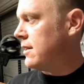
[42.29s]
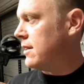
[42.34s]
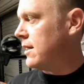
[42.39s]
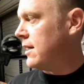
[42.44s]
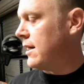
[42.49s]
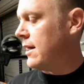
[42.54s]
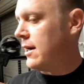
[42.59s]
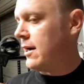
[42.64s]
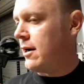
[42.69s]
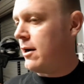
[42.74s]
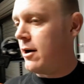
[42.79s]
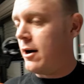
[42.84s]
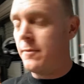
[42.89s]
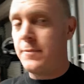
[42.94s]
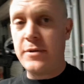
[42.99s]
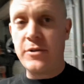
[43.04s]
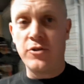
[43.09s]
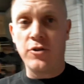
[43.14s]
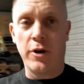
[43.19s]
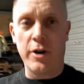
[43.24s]
I've
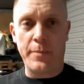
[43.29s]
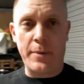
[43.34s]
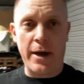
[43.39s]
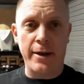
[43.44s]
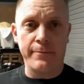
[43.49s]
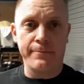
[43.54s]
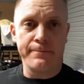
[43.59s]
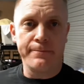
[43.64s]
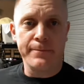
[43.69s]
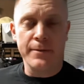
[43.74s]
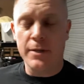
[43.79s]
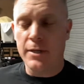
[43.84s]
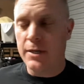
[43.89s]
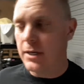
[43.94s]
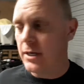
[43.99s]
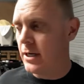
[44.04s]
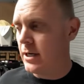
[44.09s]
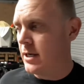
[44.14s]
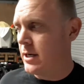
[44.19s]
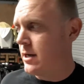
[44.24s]
been trying to paint,
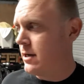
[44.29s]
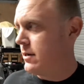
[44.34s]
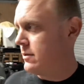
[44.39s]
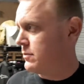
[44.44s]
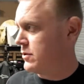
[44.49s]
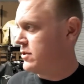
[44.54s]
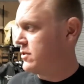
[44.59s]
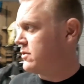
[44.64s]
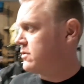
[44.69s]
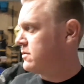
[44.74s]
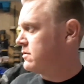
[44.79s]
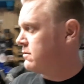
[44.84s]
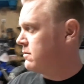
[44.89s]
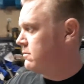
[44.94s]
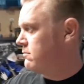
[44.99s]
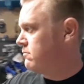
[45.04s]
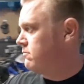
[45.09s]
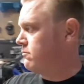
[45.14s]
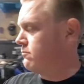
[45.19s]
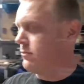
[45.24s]
which is
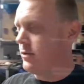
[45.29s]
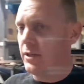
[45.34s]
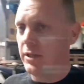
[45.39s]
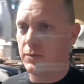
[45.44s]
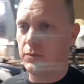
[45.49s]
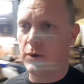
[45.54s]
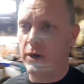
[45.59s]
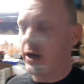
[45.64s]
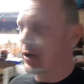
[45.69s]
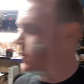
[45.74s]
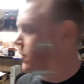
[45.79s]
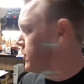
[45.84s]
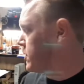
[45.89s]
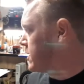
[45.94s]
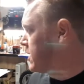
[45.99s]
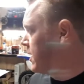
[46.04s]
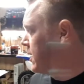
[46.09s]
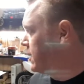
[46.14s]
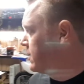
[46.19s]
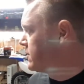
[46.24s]
really why I got the
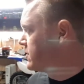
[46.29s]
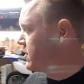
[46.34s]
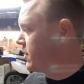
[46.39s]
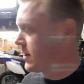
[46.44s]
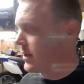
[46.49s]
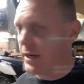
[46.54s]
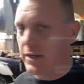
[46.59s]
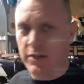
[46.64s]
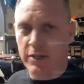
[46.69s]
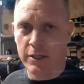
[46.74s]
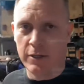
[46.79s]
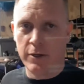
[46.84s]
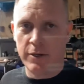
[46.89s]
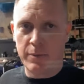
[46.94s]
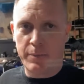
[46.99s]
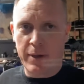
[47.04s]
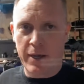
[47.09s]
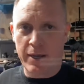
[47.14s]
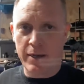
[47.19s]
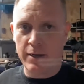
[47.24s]
car, so I can actually learn
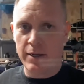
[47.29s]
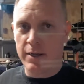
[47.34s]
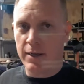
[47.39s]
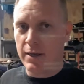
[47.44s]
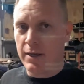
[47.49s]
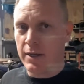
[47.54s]
to paint.